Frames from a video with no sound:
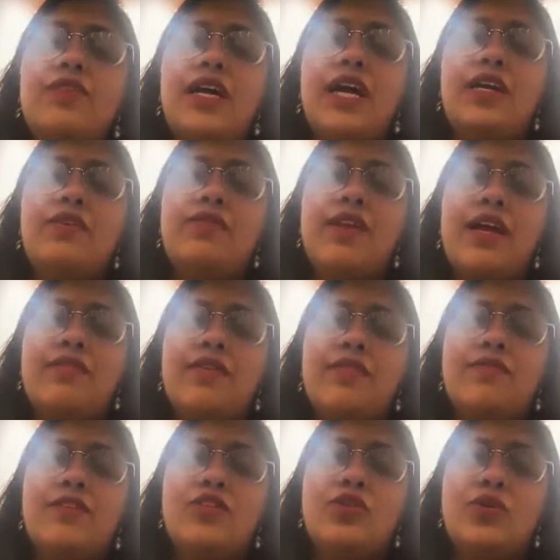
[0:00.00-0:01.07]
of the kind of life I
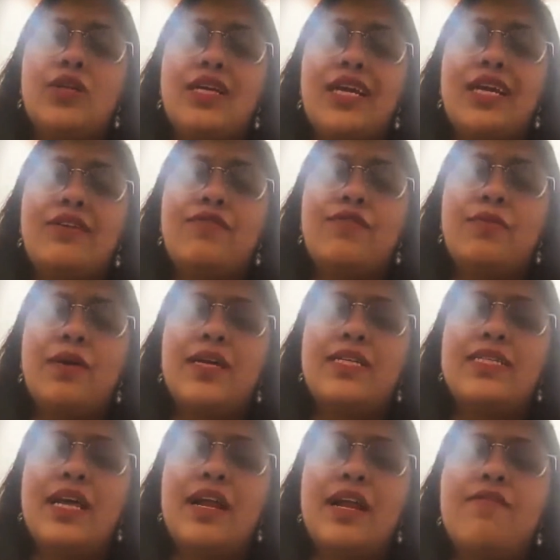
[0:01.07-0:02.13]
wish to create for
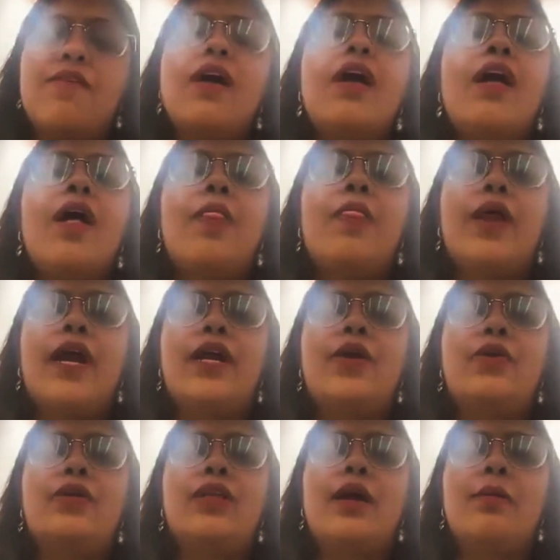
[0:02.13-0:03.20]
myself. That I
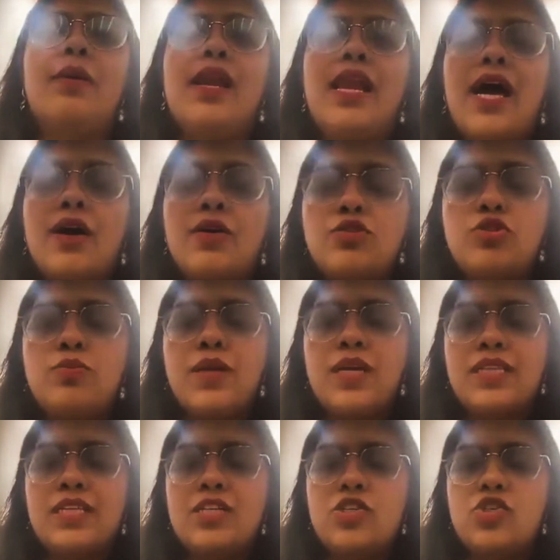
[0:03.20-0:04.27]
know that I'm allowed to
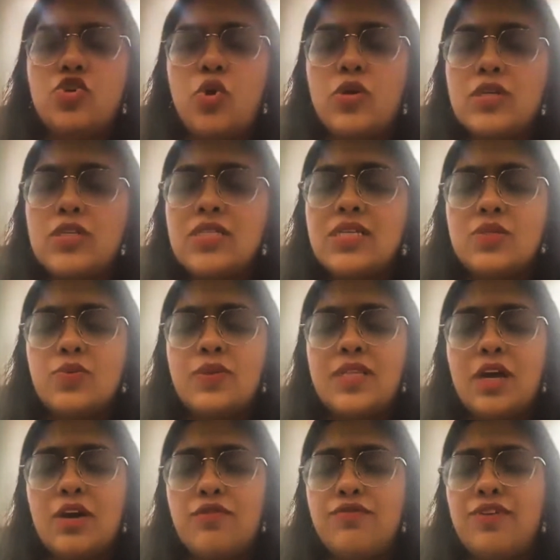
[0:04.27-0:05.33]
make these choices
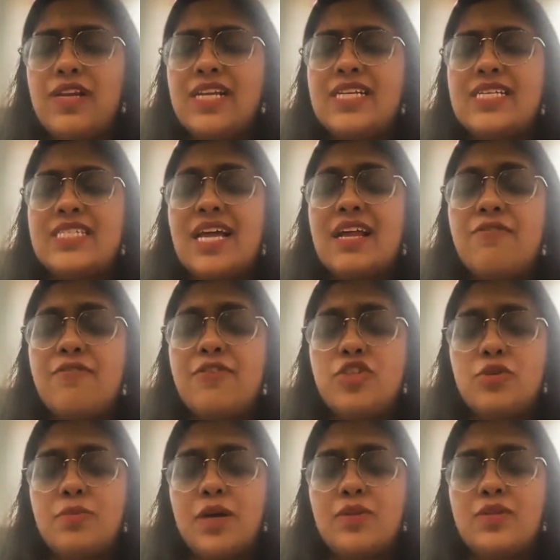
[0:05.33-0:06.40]
without feeling selfish
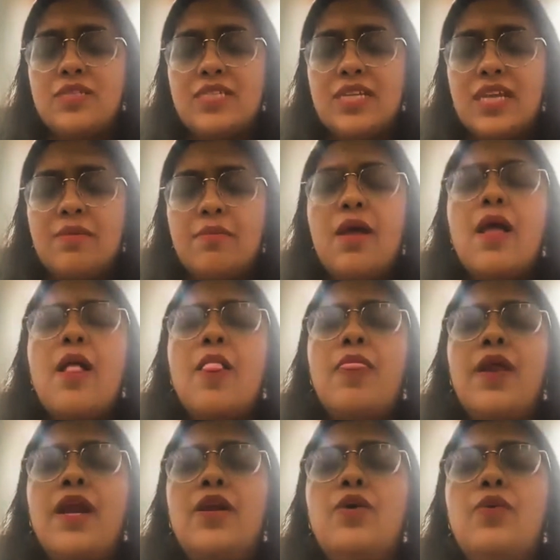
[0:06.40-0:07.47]
about the same.
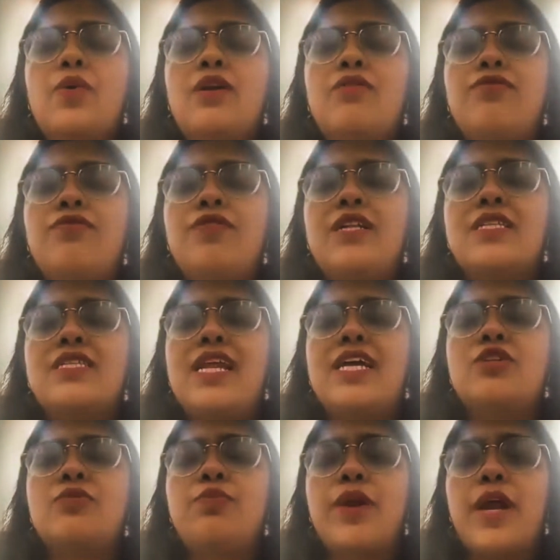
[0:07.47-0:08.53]
That I know what it feels
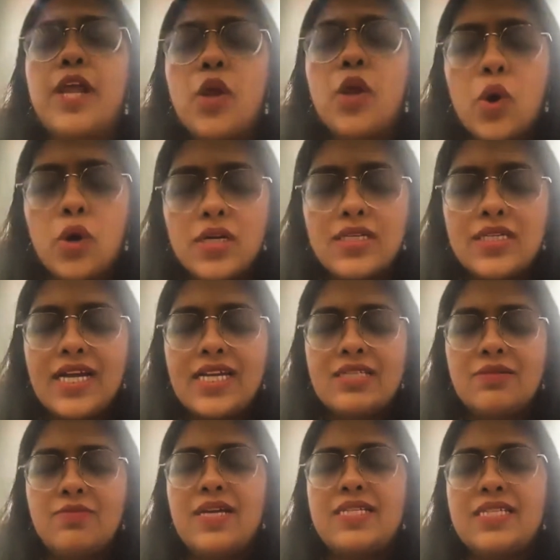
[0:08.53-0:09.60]
like to
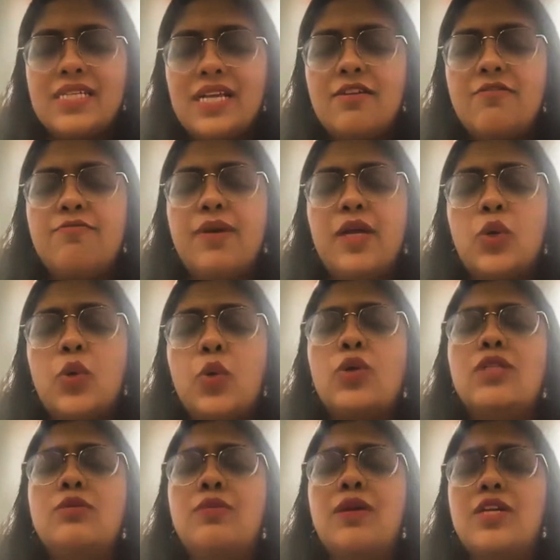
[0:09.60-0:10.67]
prioritize myself, my
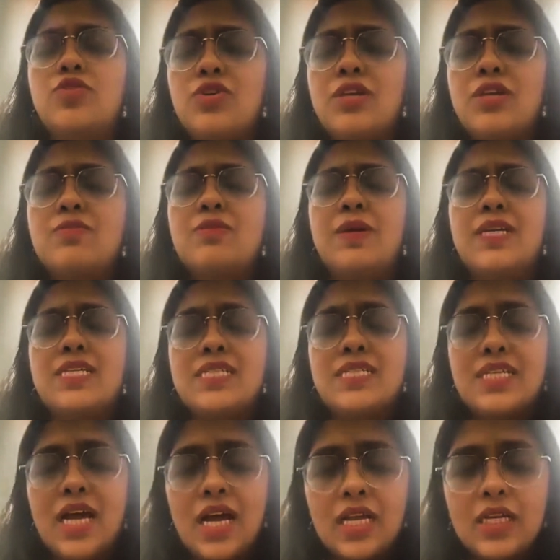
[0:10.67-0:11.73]
goals, my dreams, my
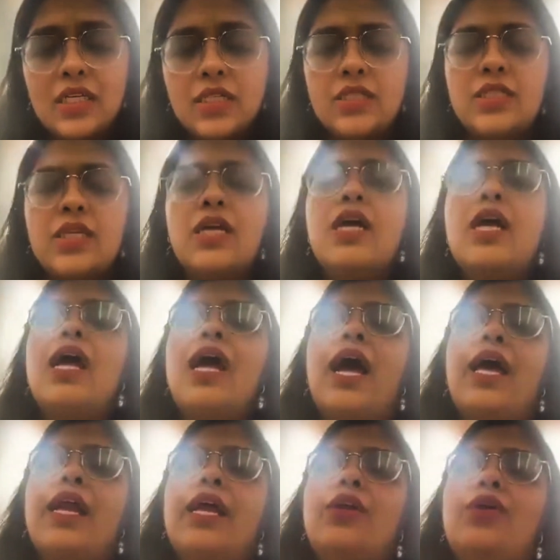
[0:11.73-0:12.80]
desires.
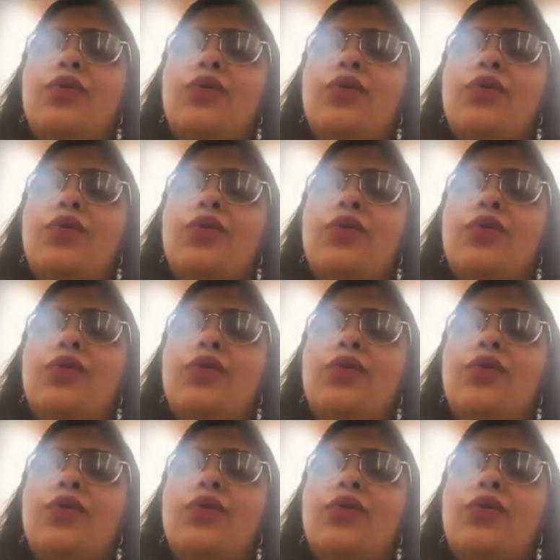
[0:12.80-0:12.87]
And